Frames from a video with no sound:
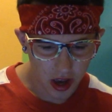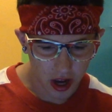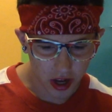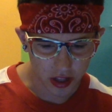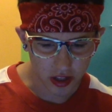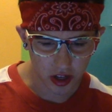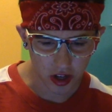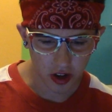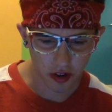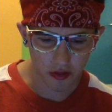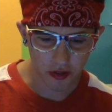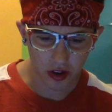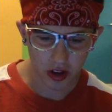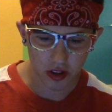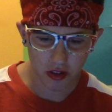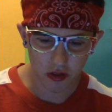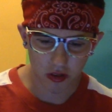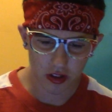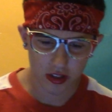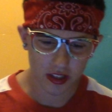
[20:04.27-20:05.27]
I took off
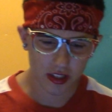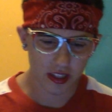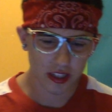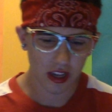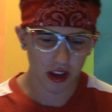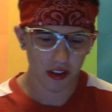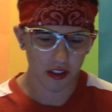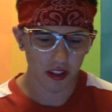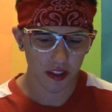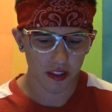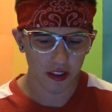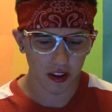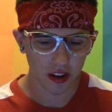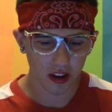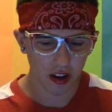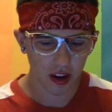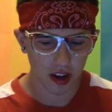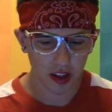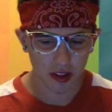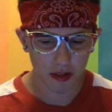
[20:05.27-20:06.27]
running towards the sound of the
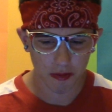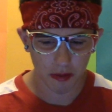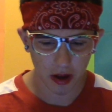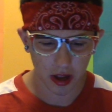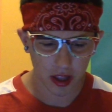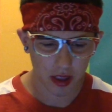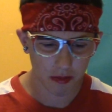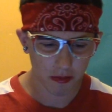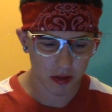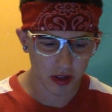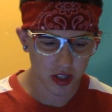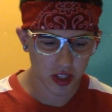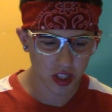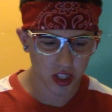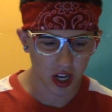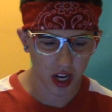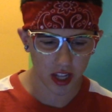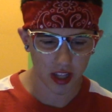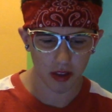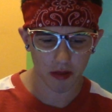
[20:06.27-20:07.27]
snicker. I spotted him and
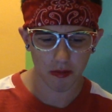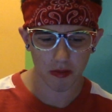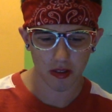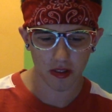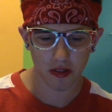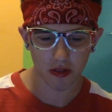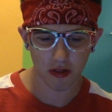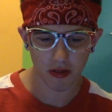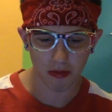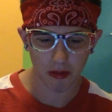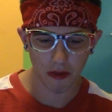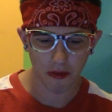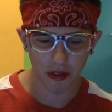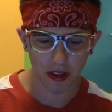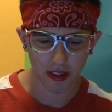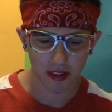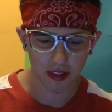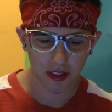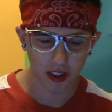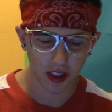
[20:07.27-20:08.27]
shot him as soon as my
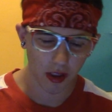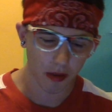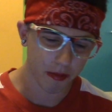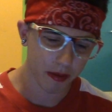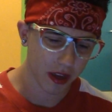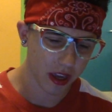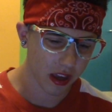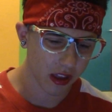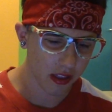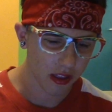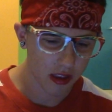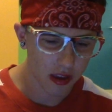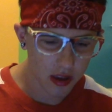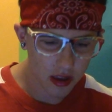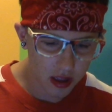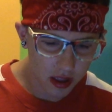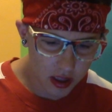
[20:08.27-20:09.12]
vest lit up again.